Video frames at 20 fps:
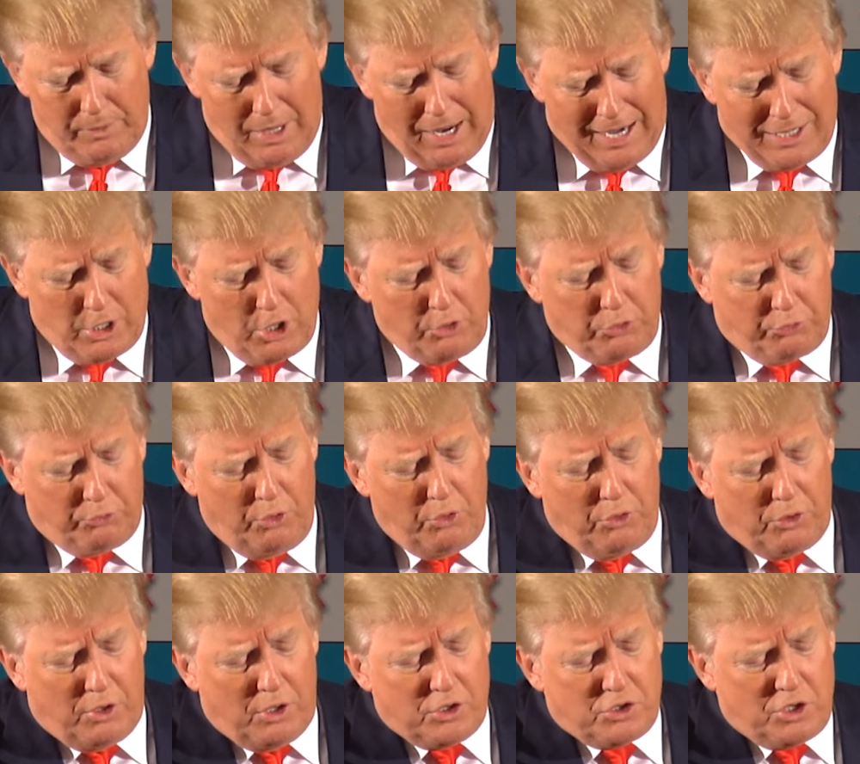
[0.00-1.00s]
I go through
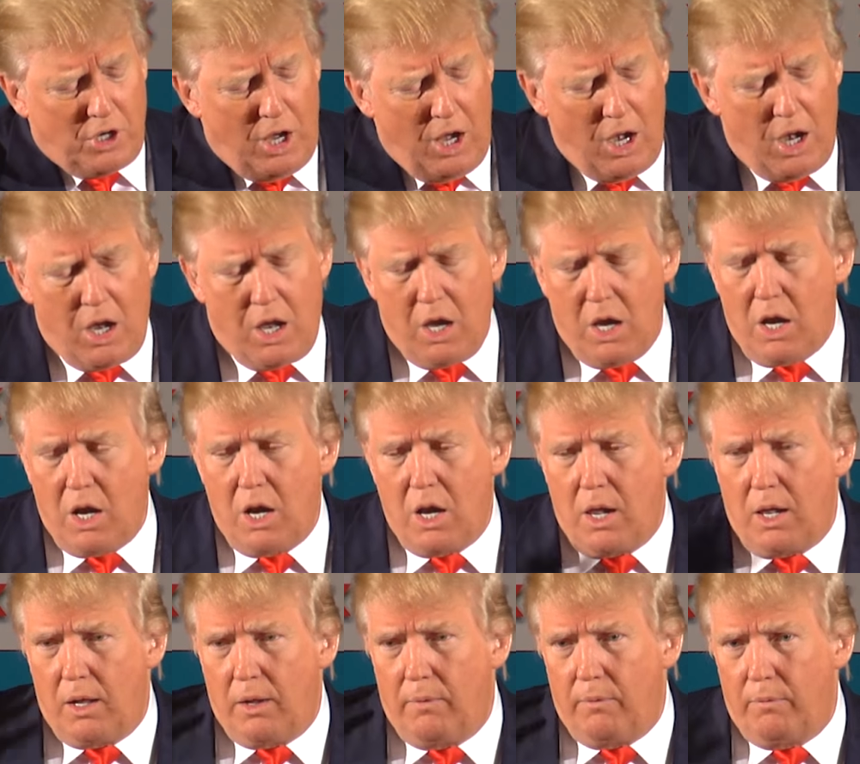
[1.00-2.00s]
this, and
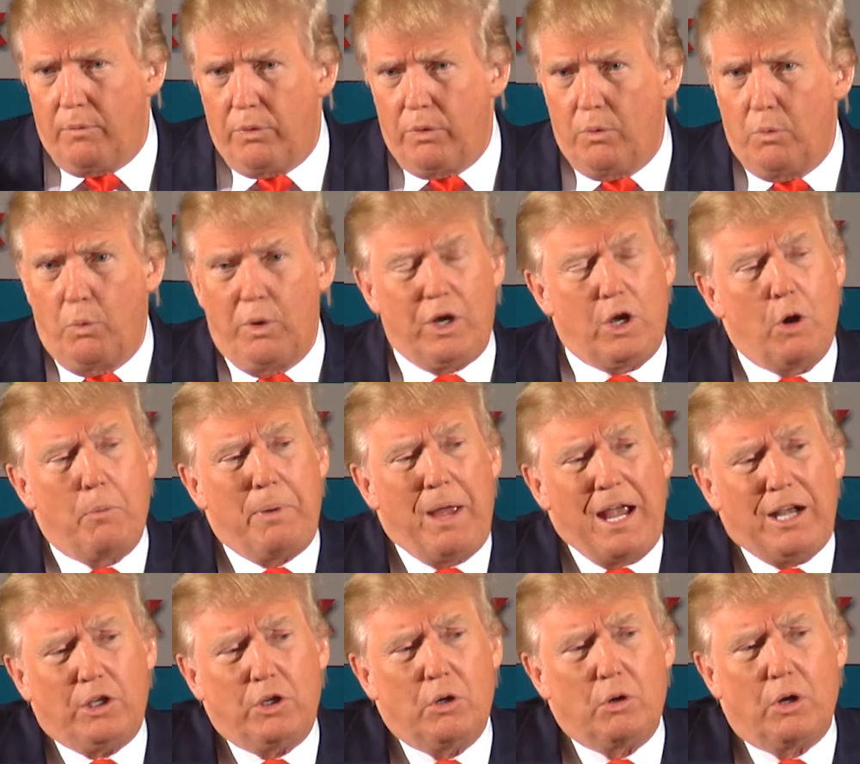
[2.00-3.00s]
we go
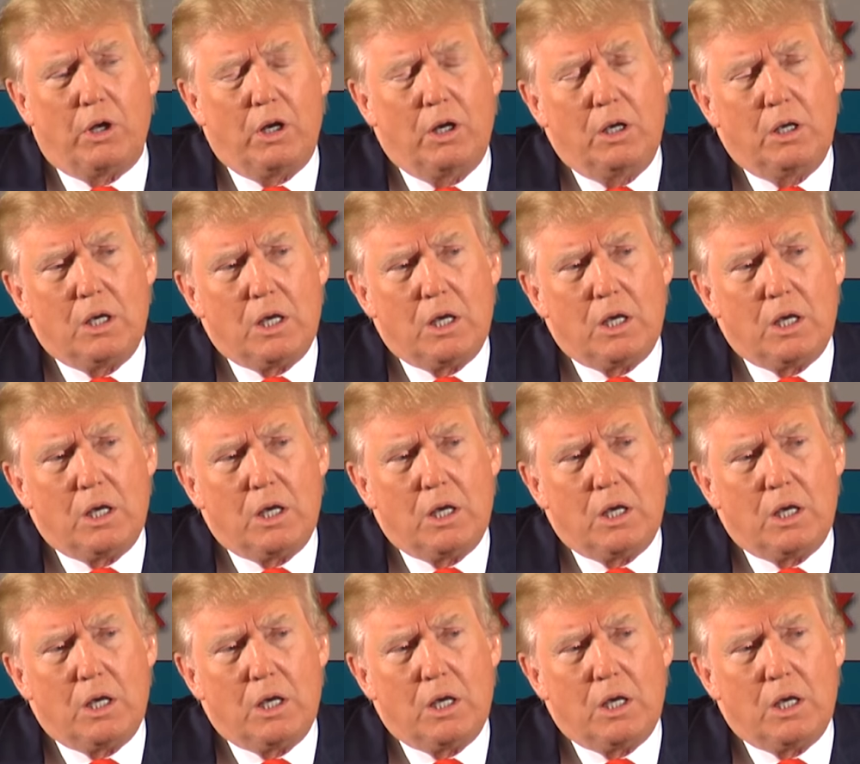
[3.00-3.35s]
back to it.